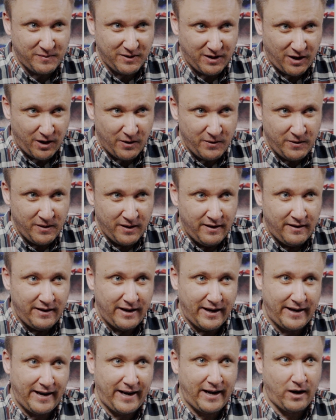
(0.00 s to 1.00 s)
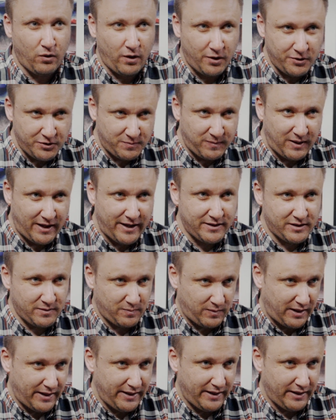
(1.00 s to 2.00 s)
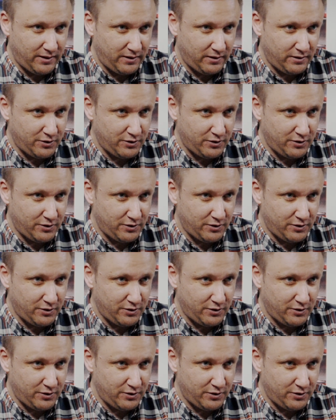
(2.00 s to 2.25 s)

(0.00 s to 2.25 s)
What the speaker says: below and how those players are playing